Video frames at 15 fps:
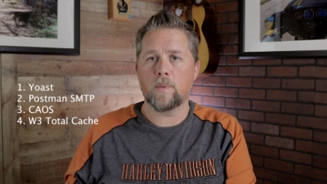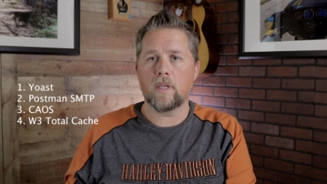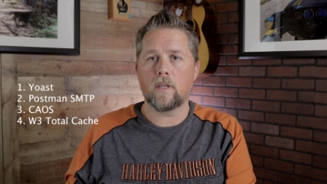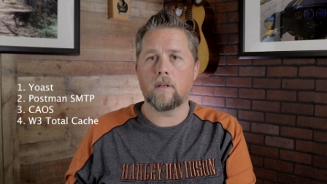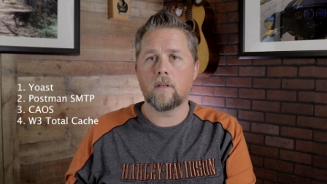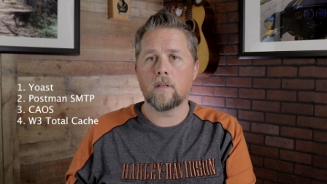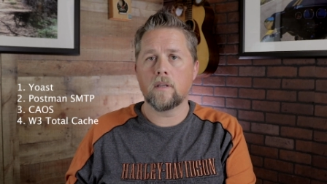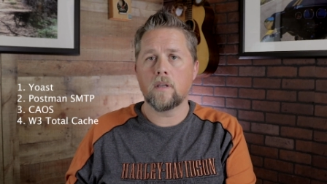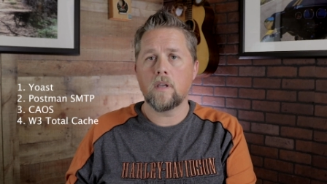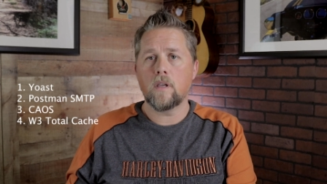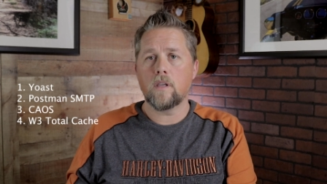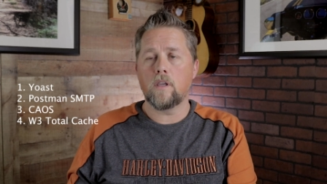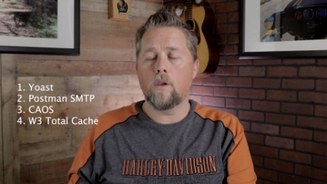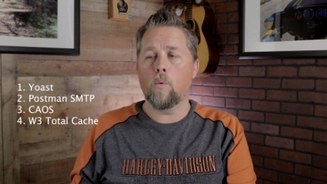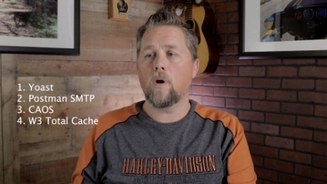speed
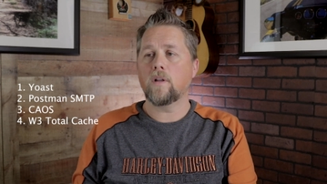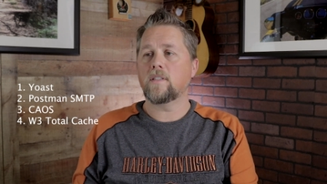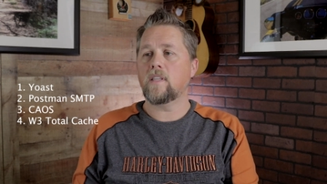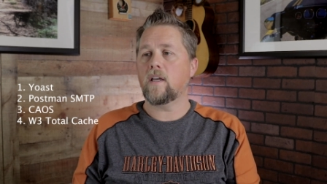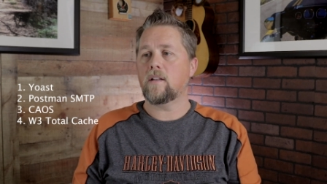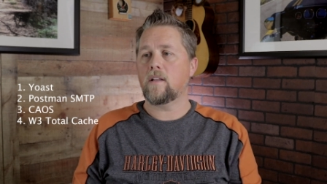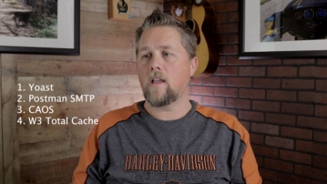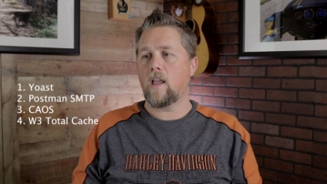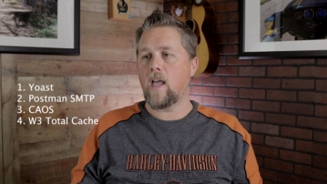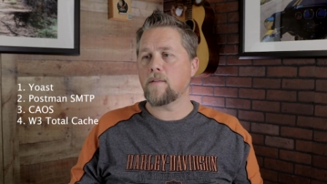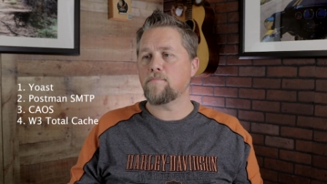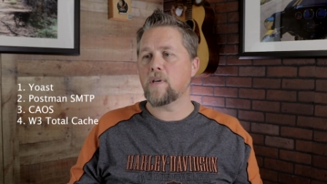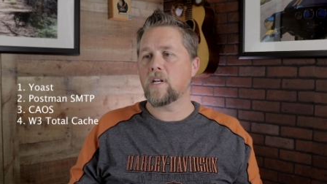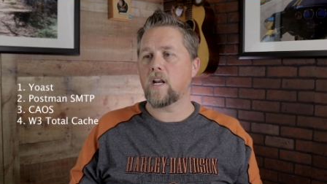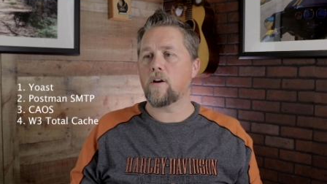you want that
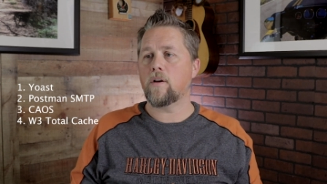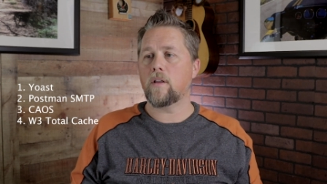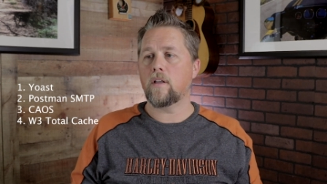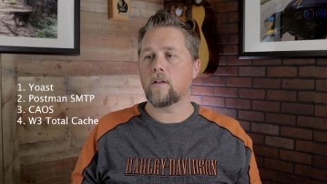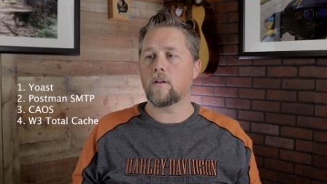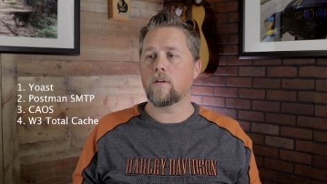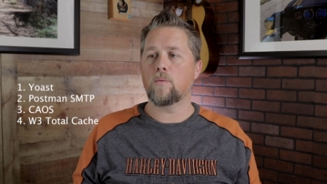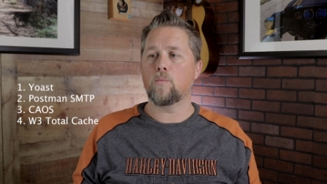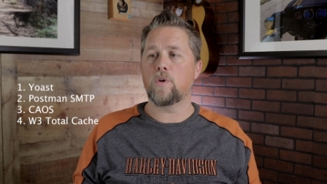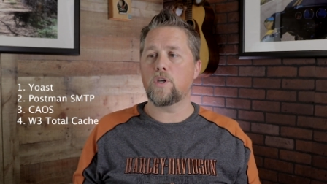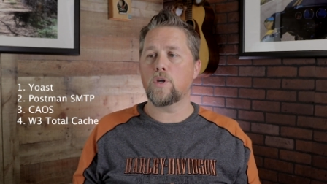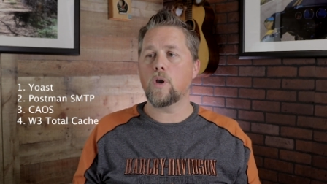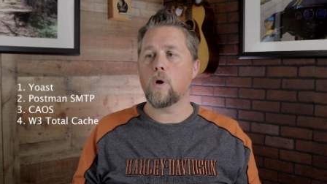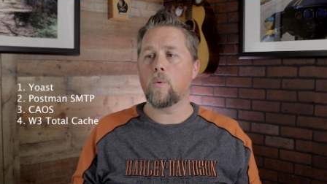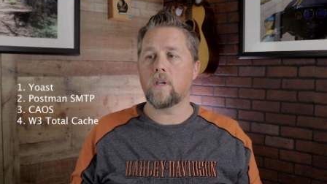admin area when
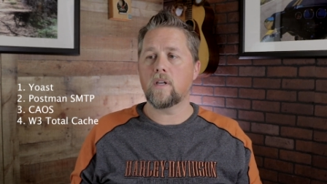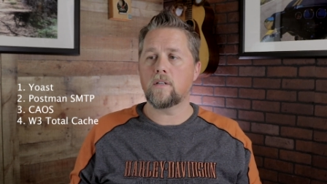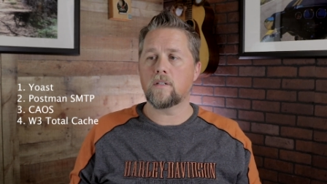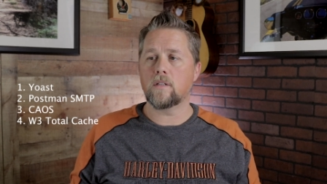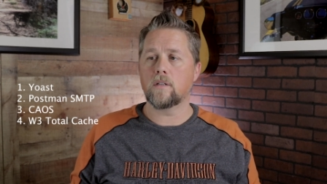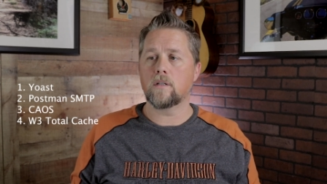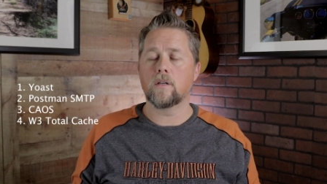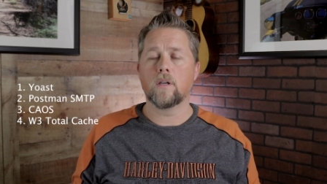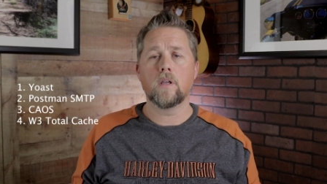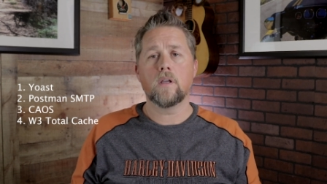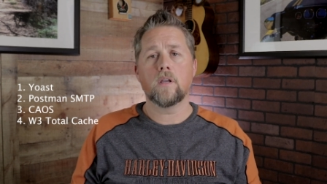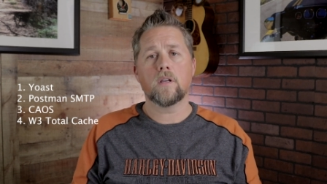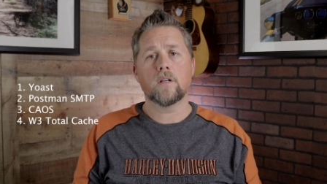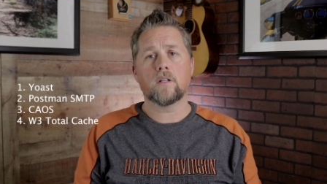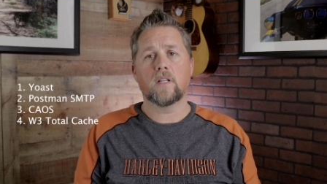you go in to
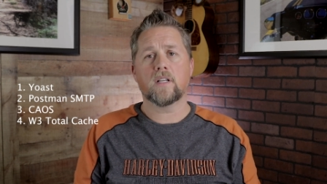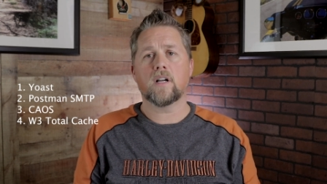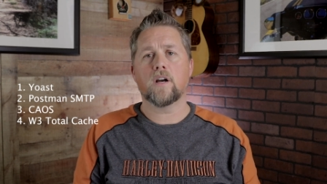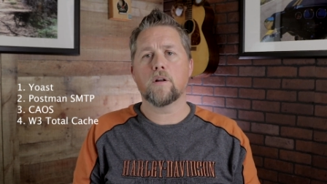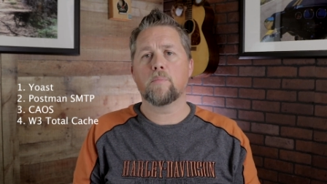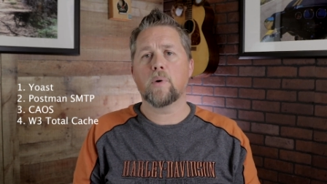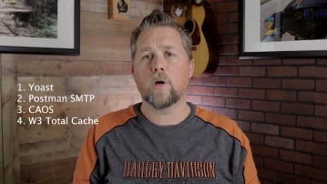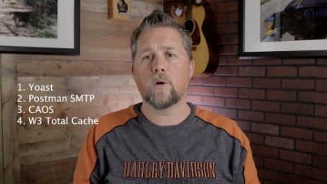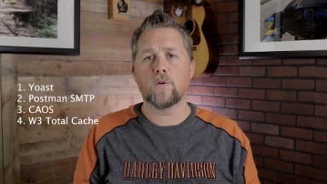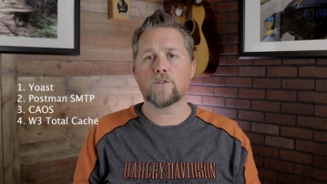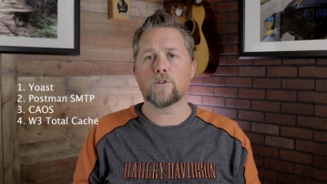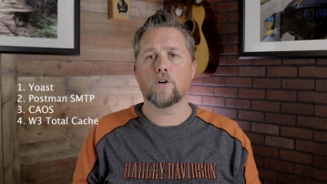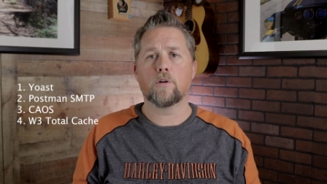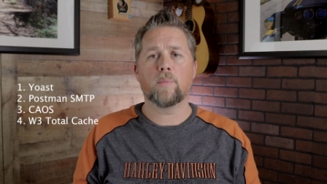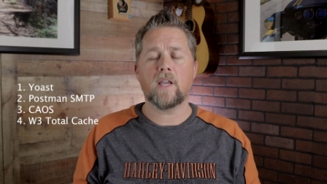click on a
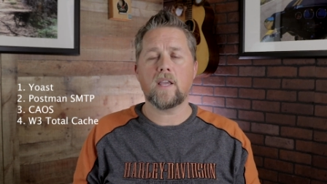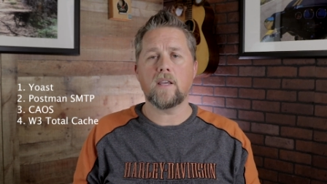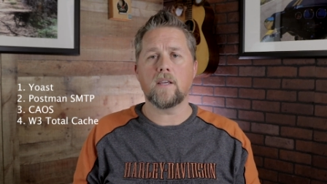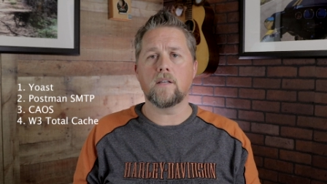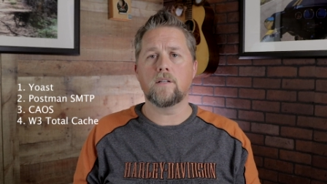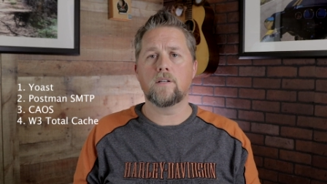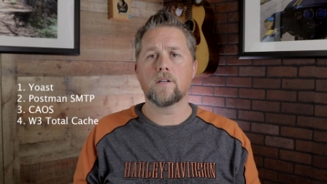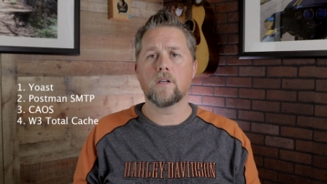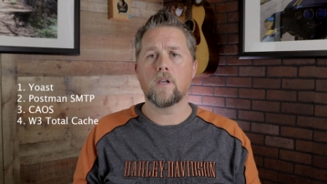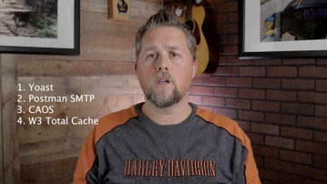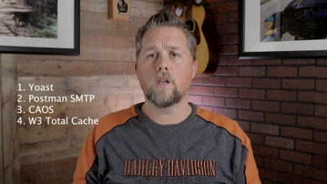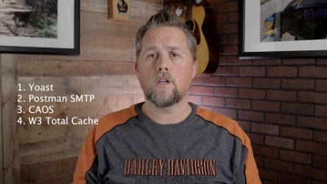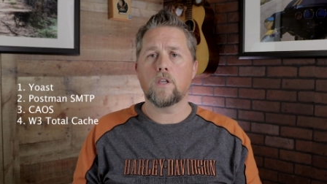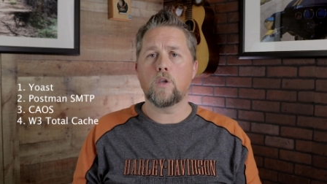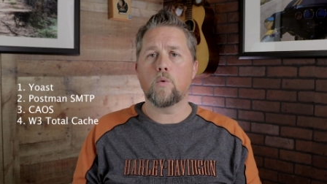post or a page
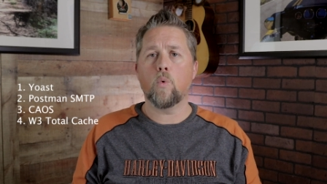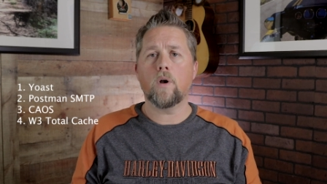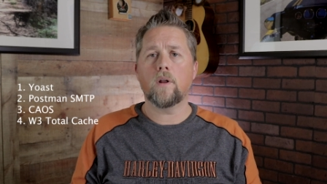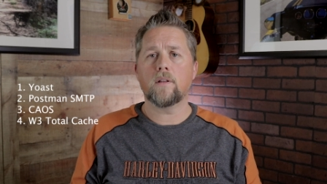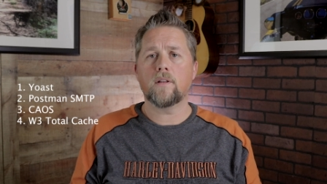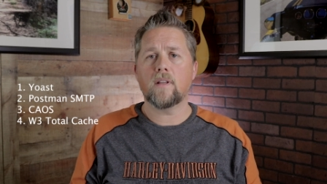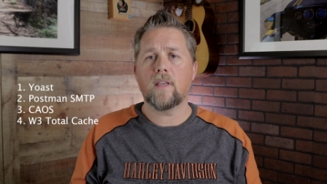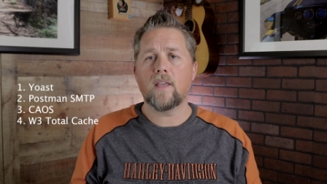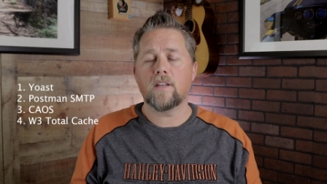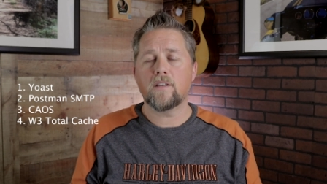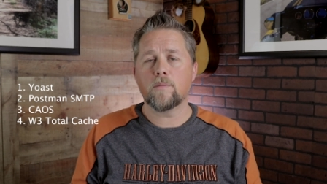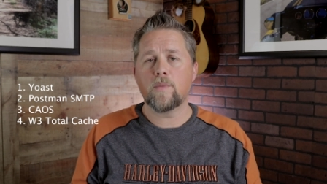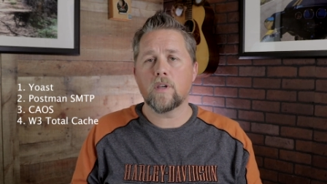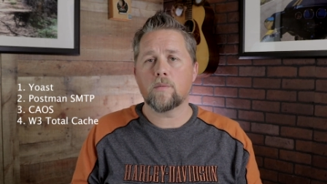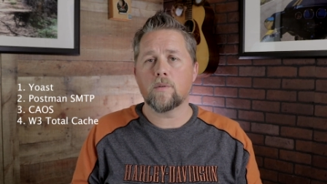you want it
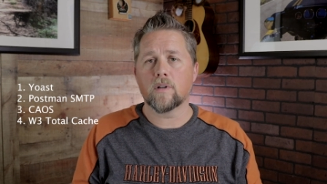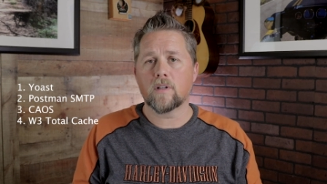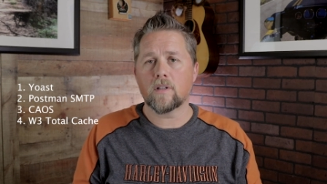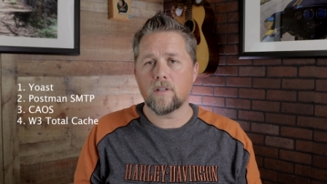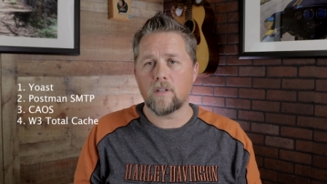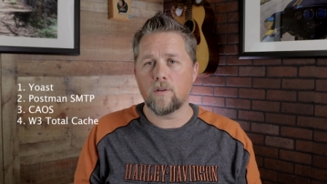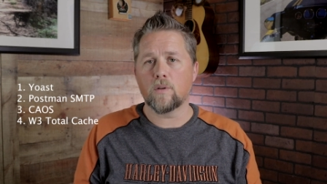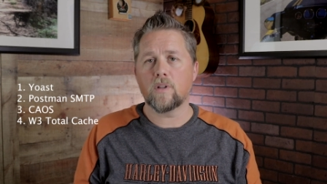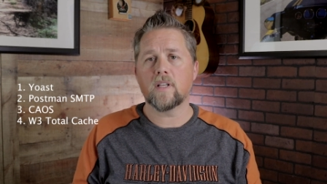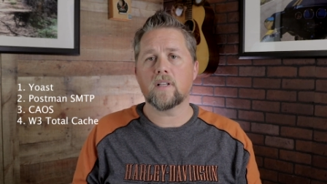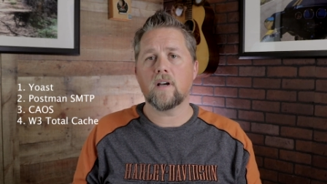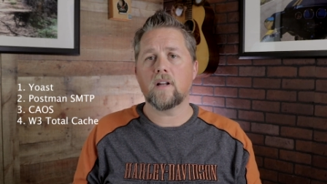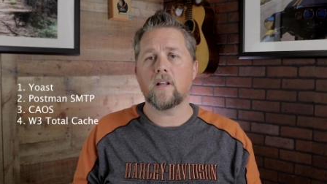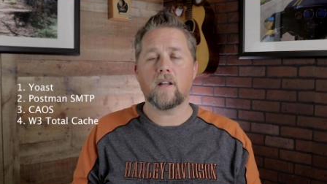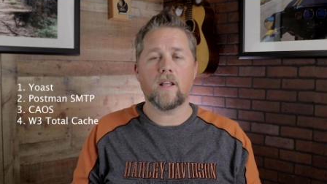to be able to you click
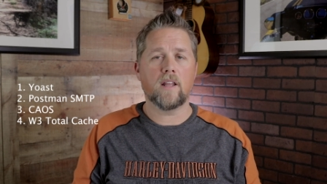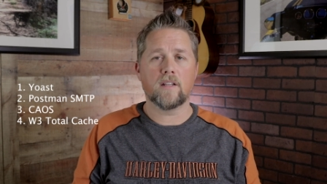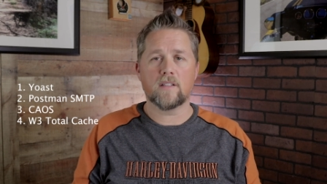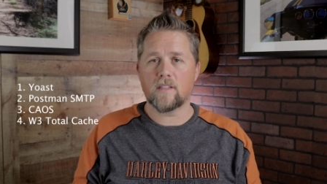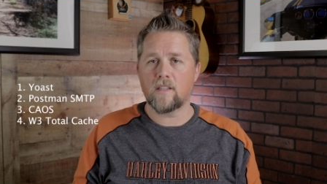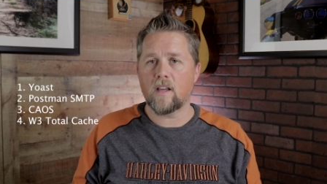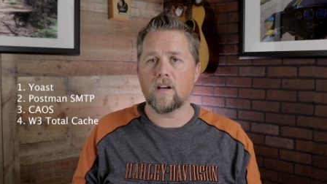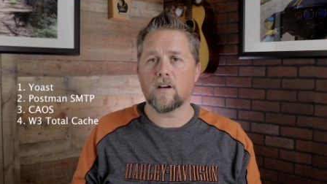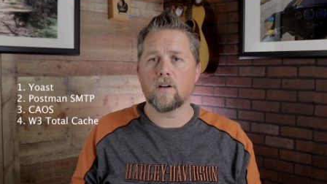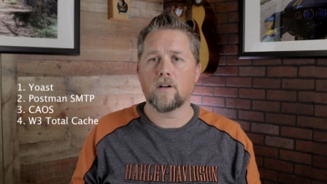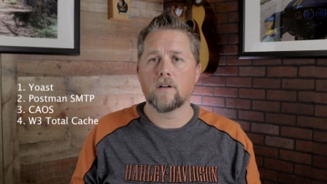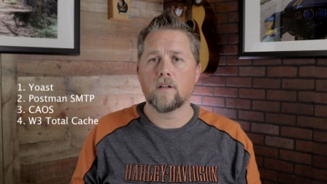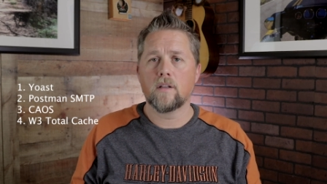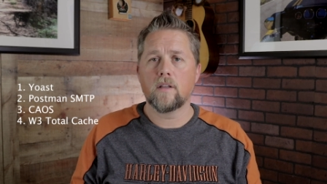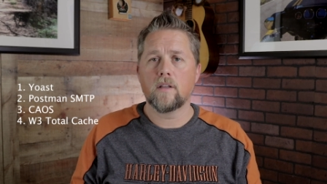on it and it's there